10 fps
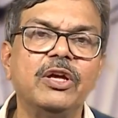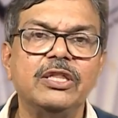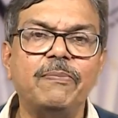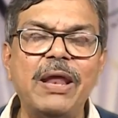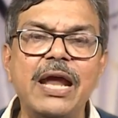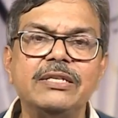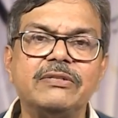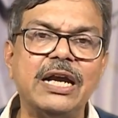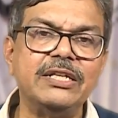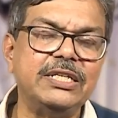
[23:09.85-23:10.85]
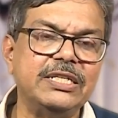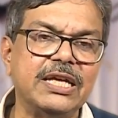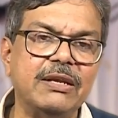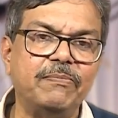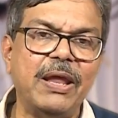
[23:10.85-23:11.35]
the planned strategies
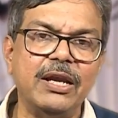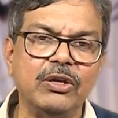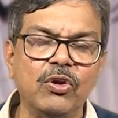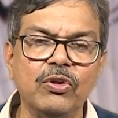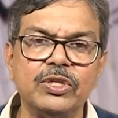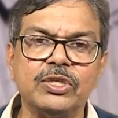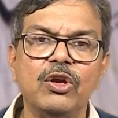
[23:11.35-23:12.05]
and planned goals